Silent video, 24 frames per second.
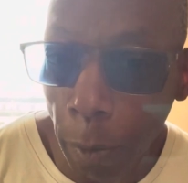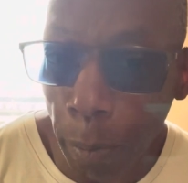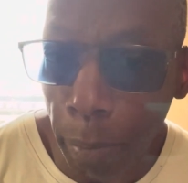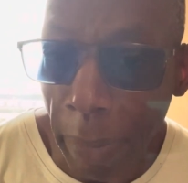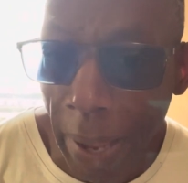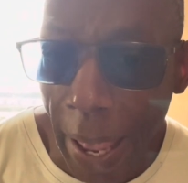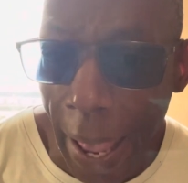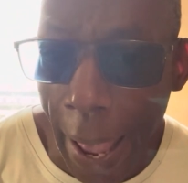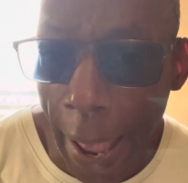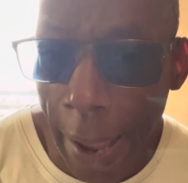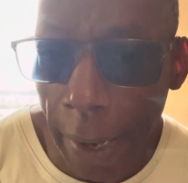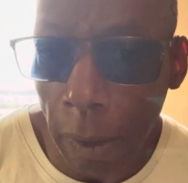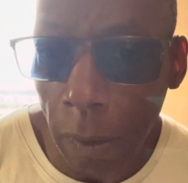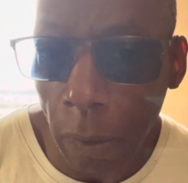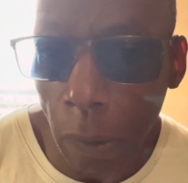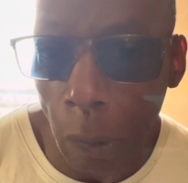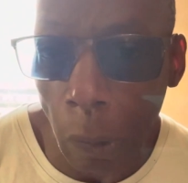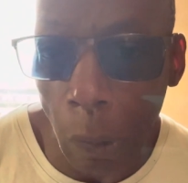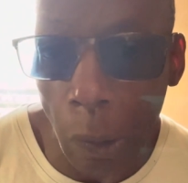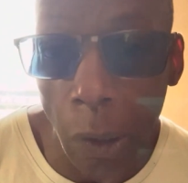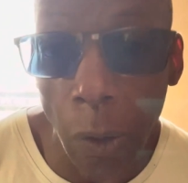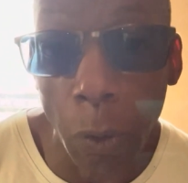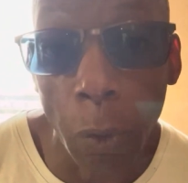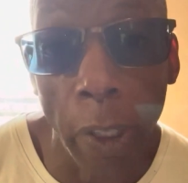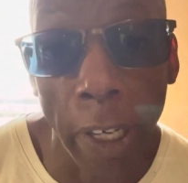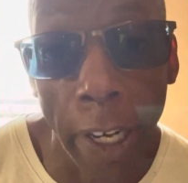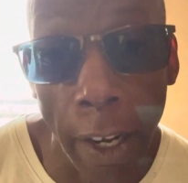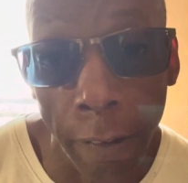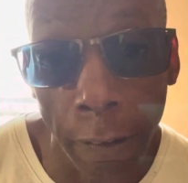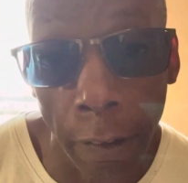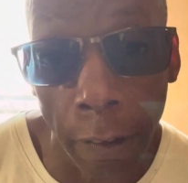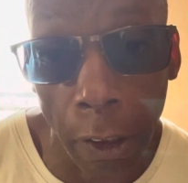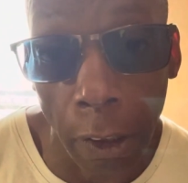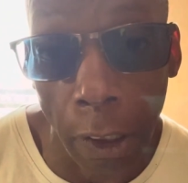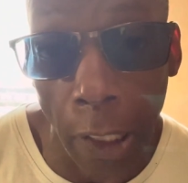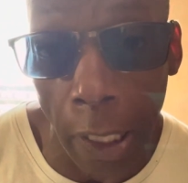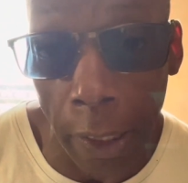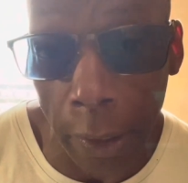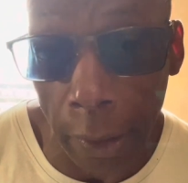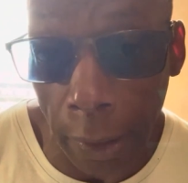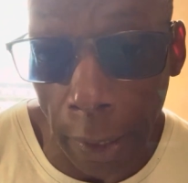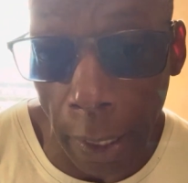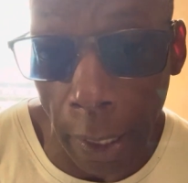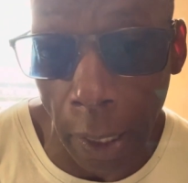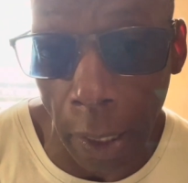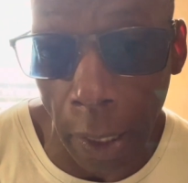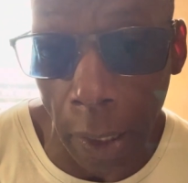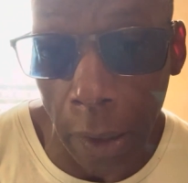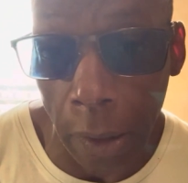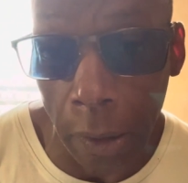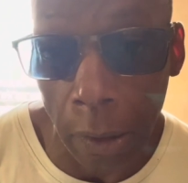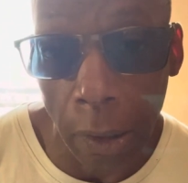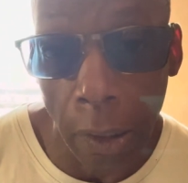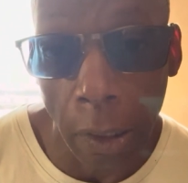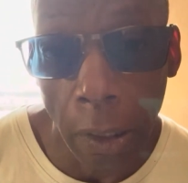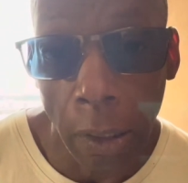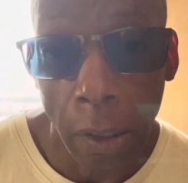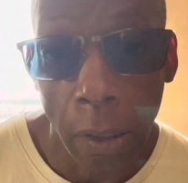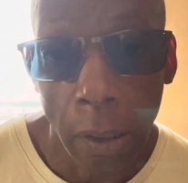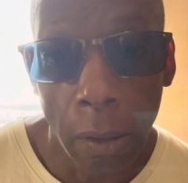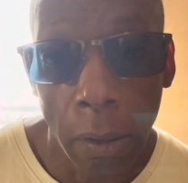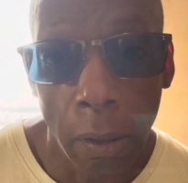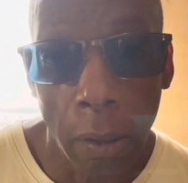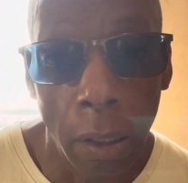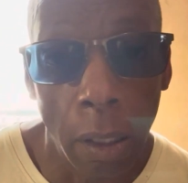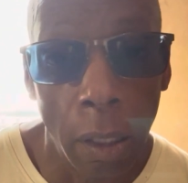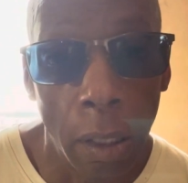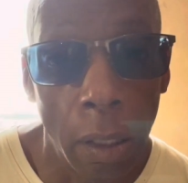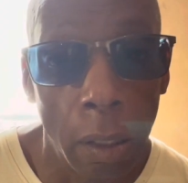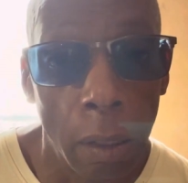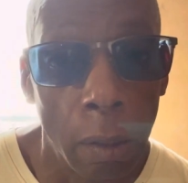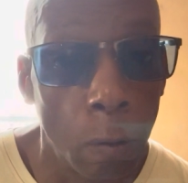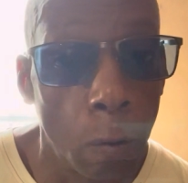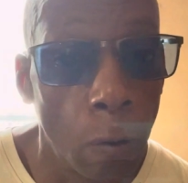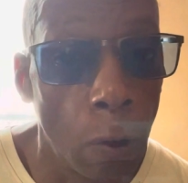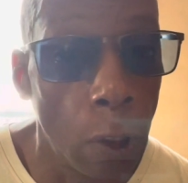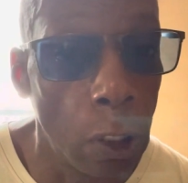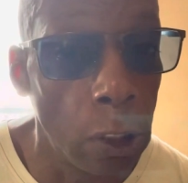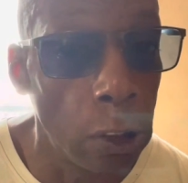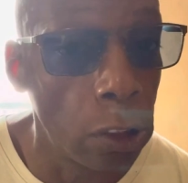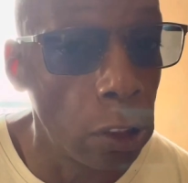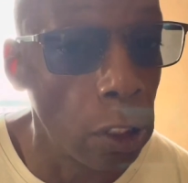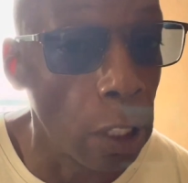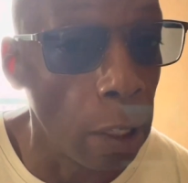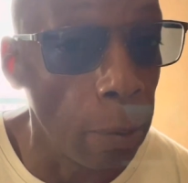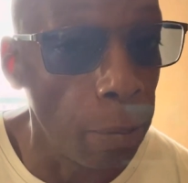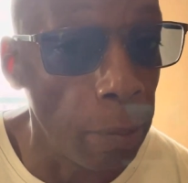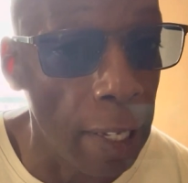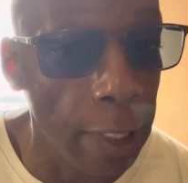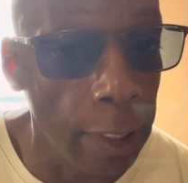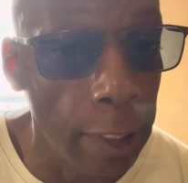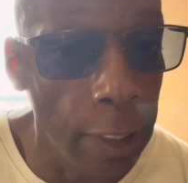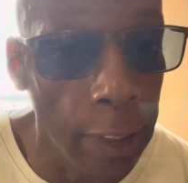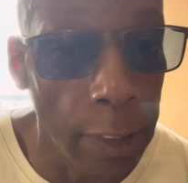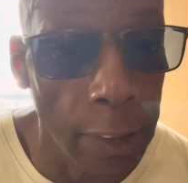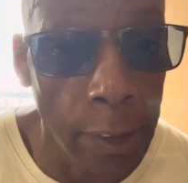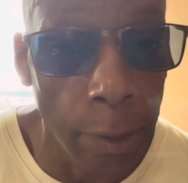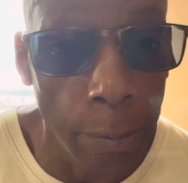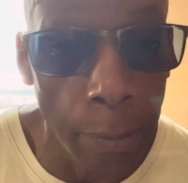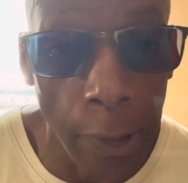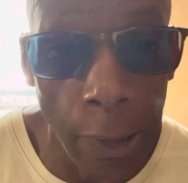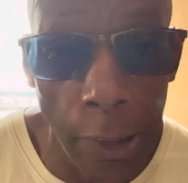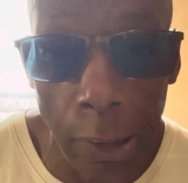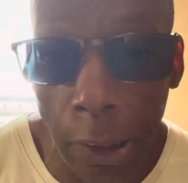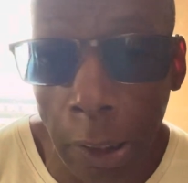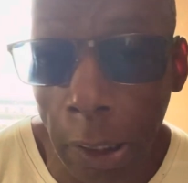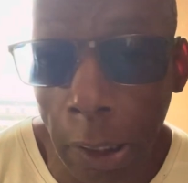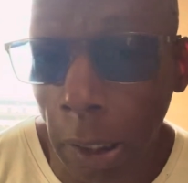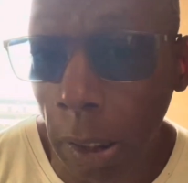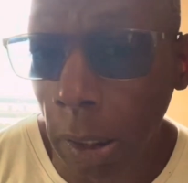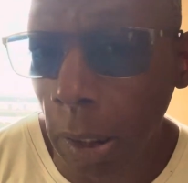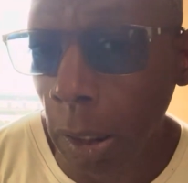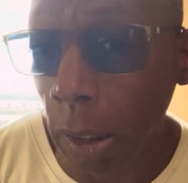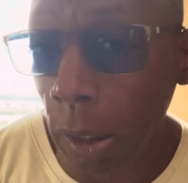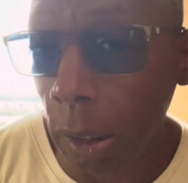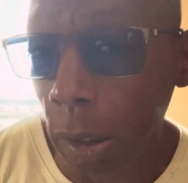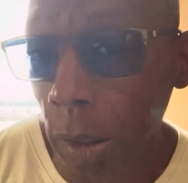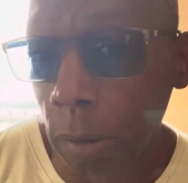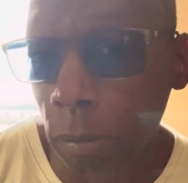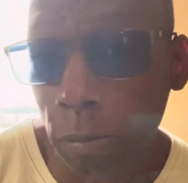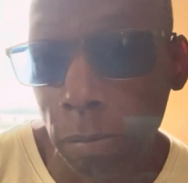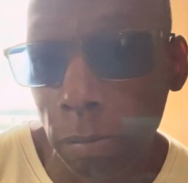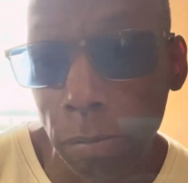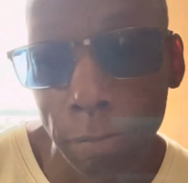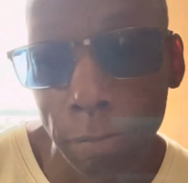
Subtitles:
back or whatever like that, once my disability kicked in,